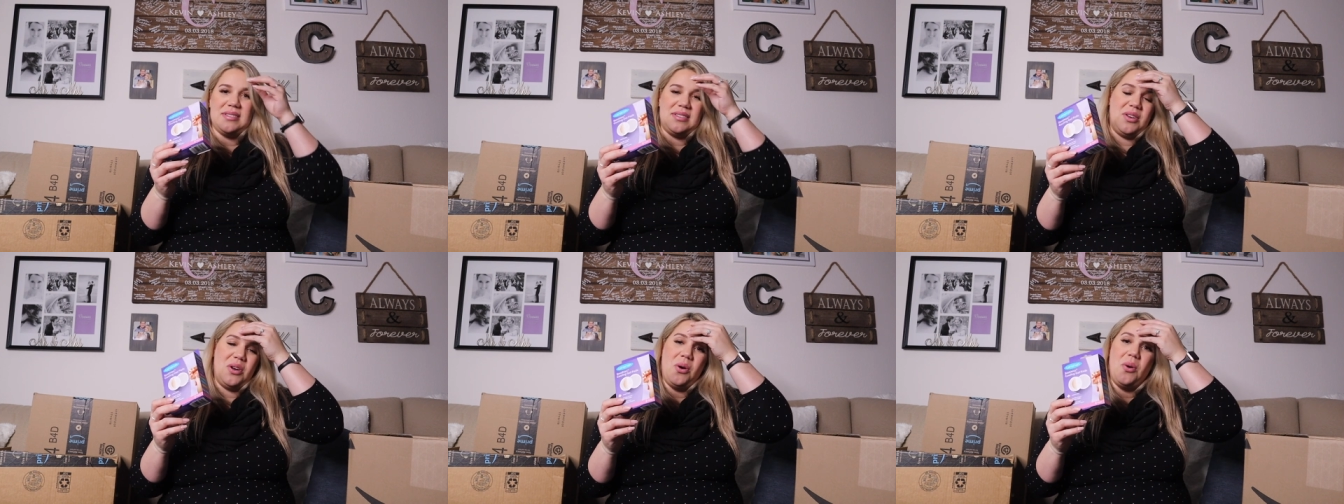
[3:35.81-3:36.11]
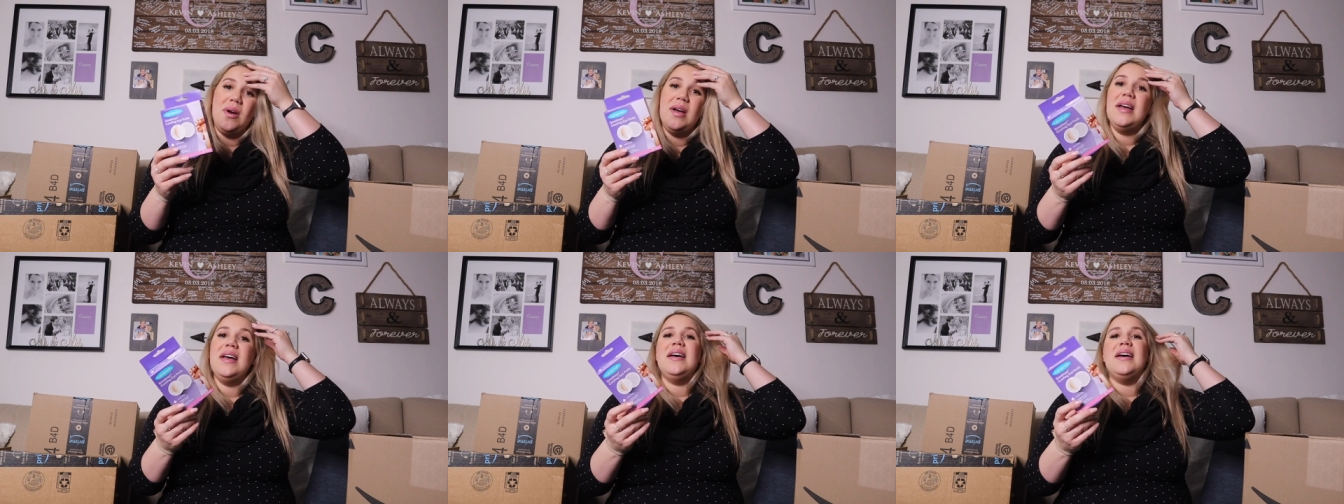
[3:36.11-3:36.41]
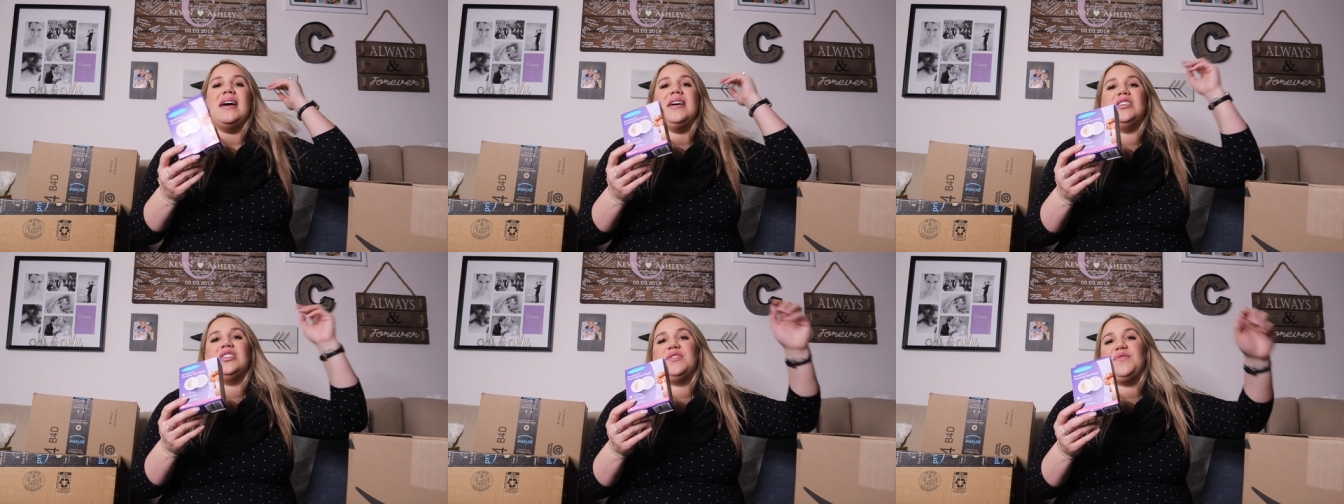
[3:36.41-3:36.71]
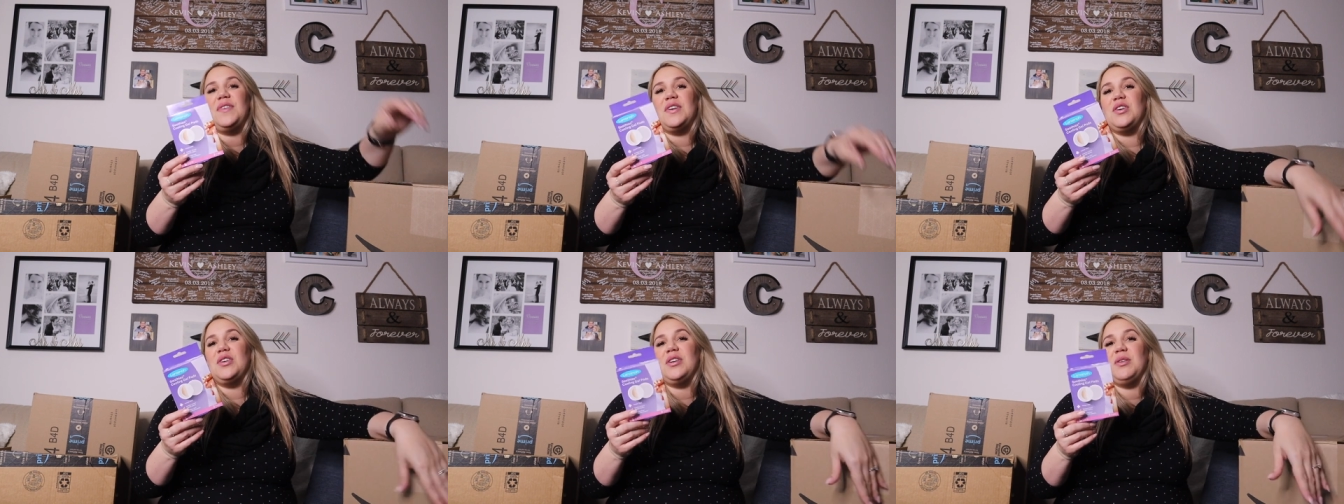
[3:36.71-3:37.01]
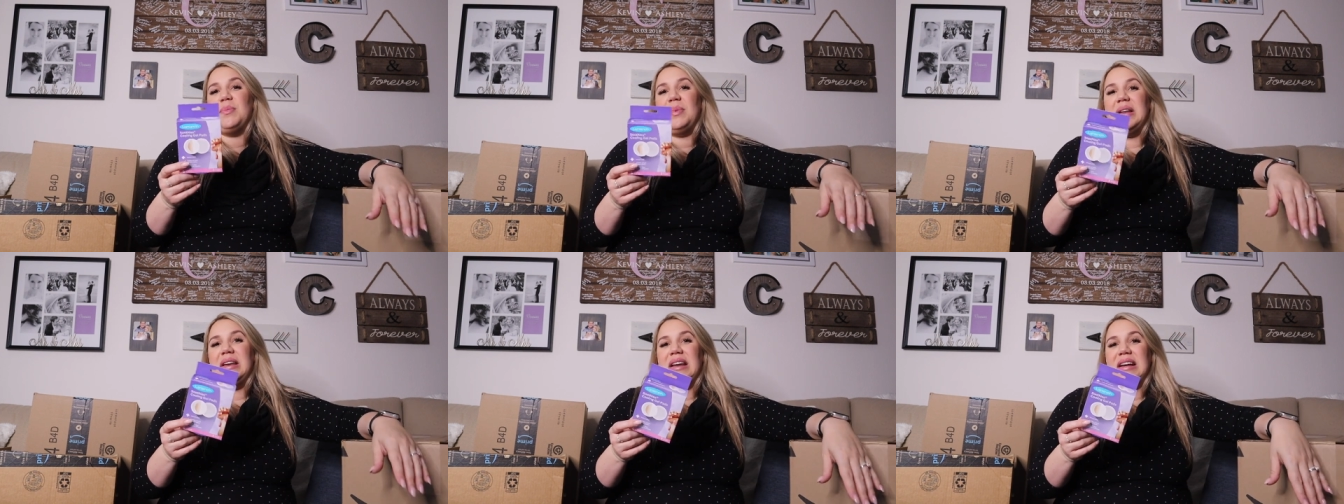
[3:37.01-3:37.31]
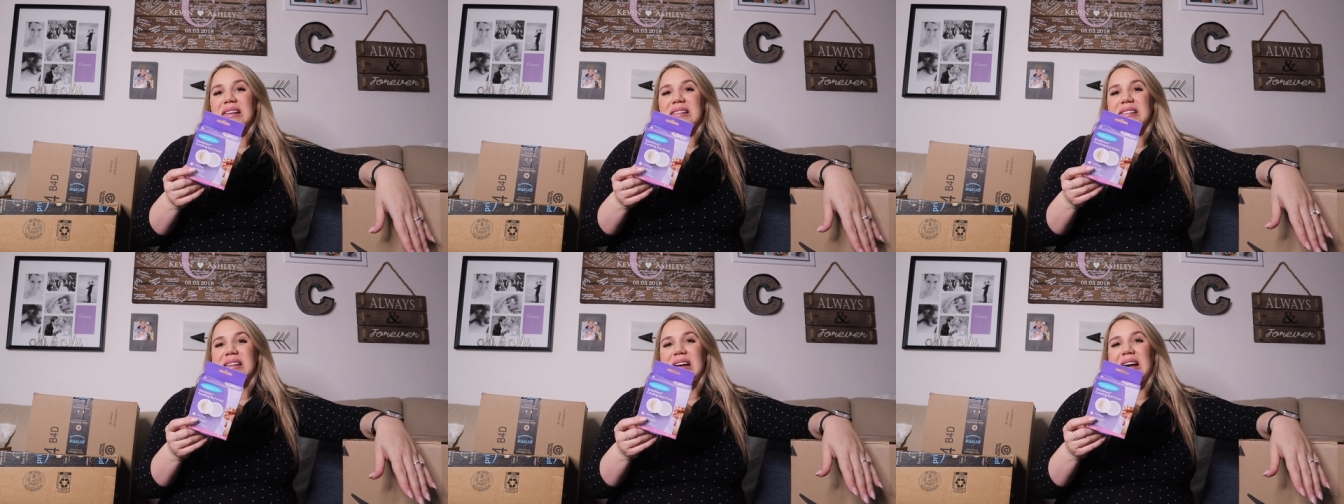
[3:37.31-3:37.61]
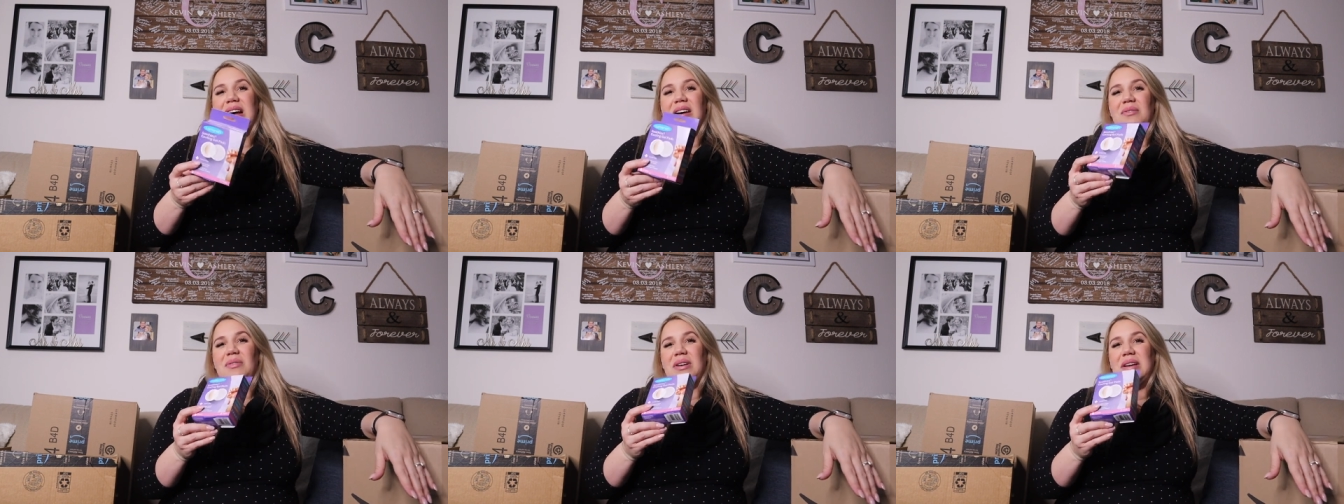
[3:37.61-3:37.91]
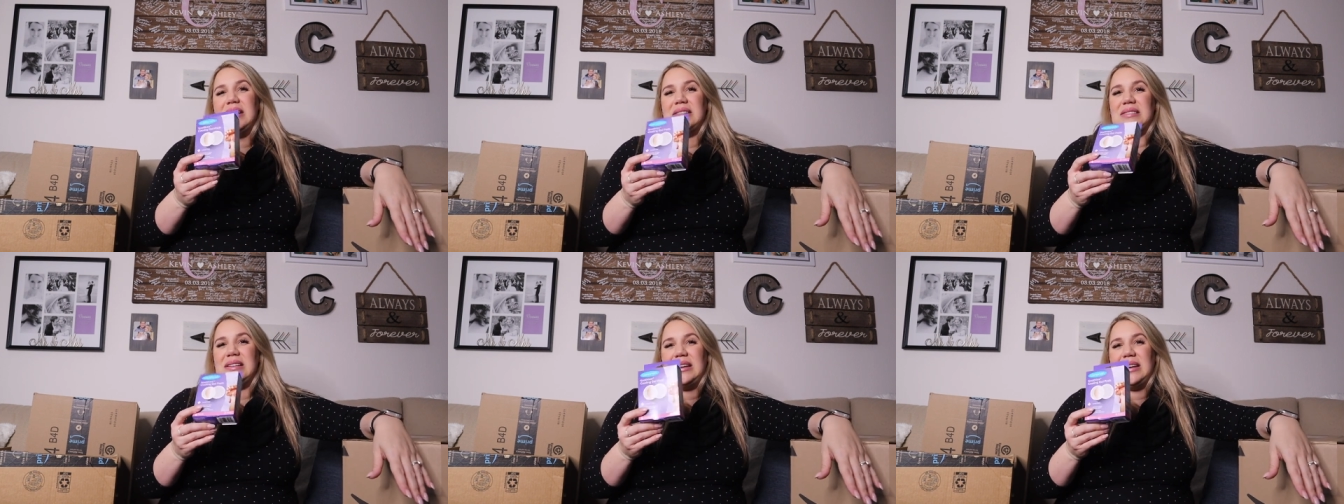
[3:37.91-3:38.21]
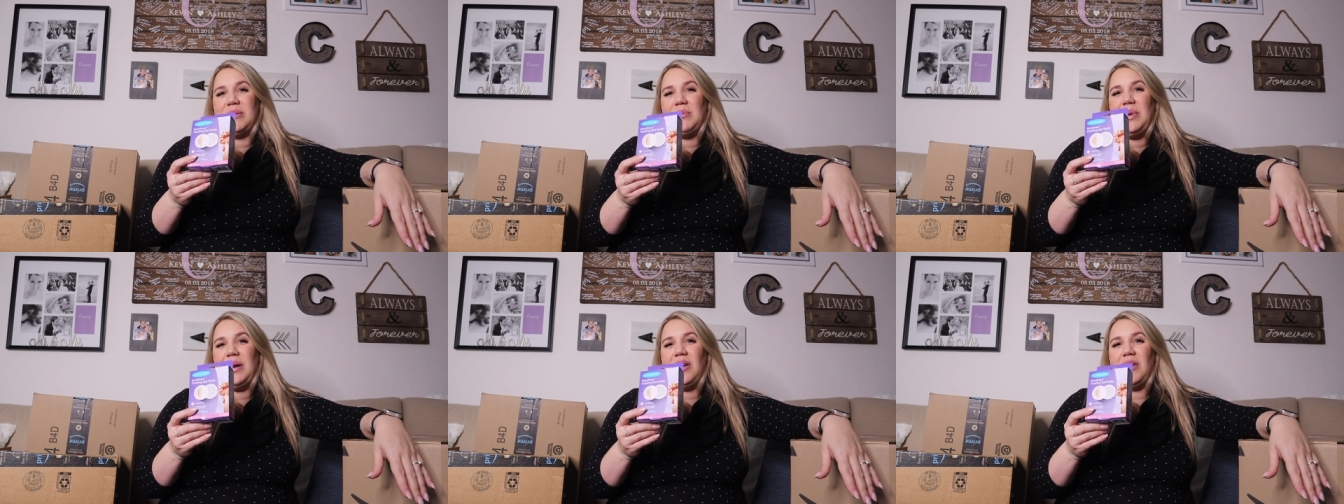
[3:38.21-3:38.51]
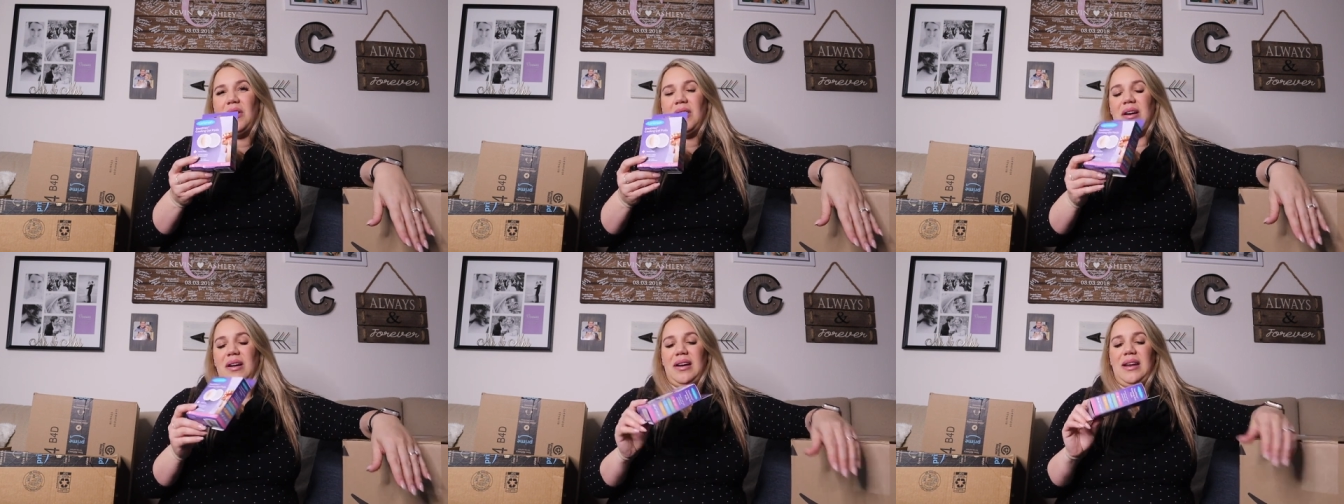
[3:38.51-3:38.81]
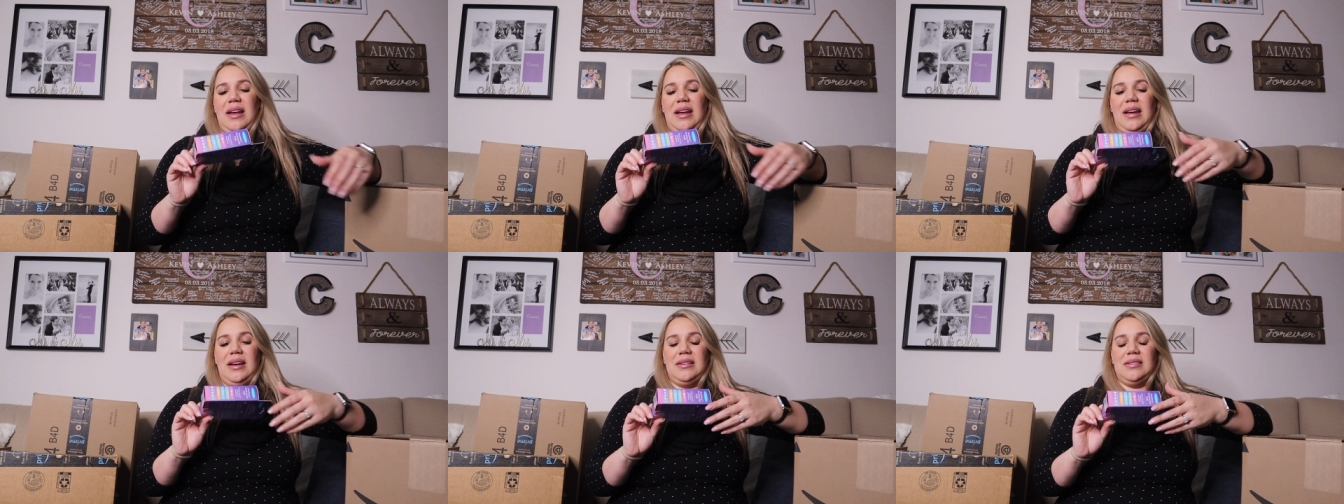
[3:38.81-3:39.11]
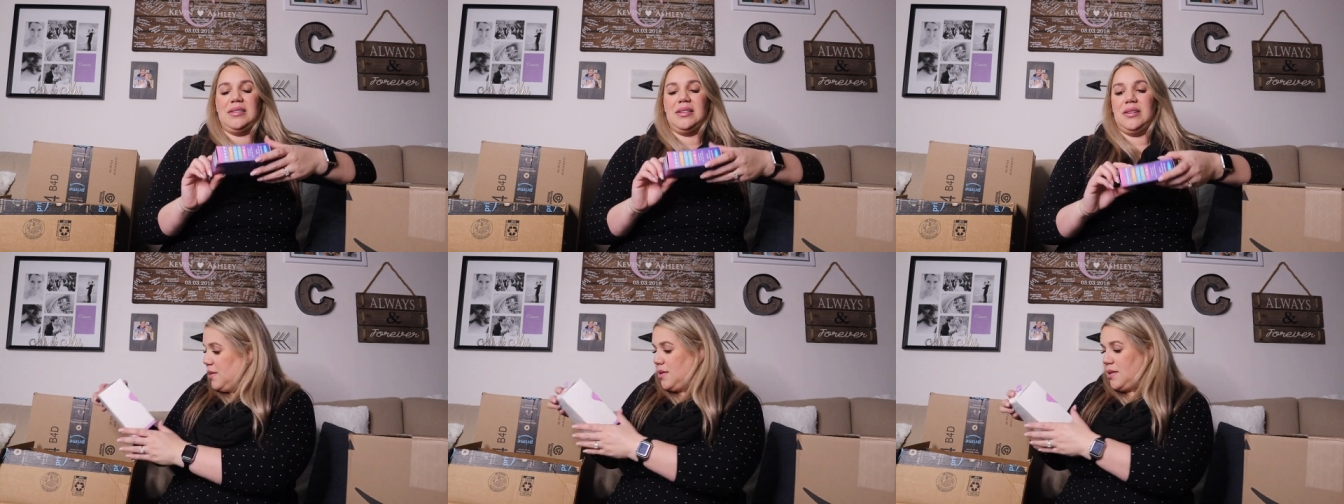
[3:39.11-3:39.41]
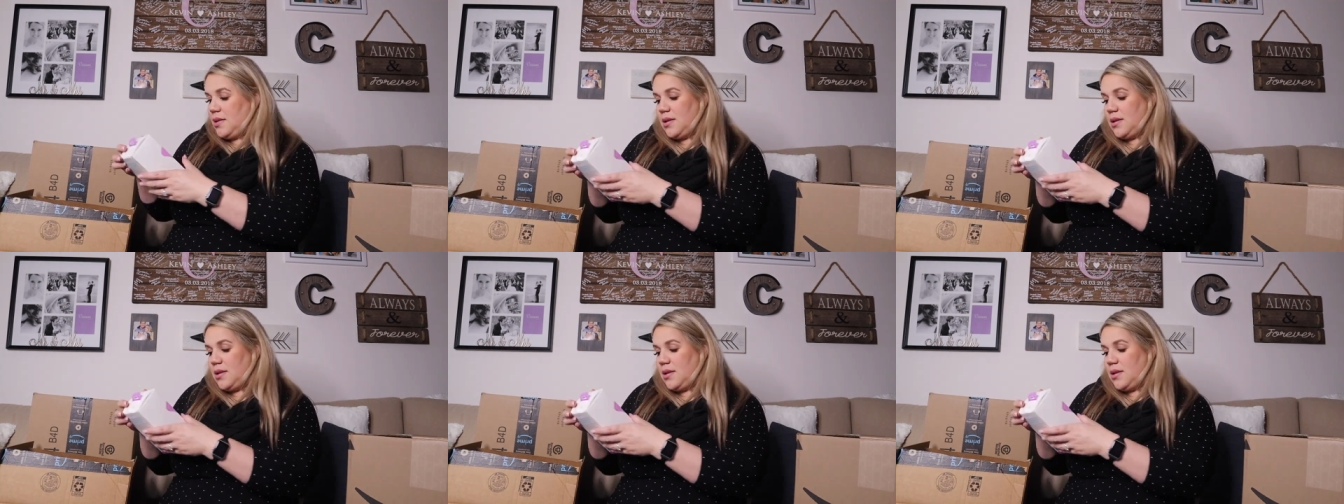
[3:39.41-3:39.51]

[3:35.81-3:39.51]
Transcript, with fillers: So I just figured it'd be nice to have like a second pair on hand.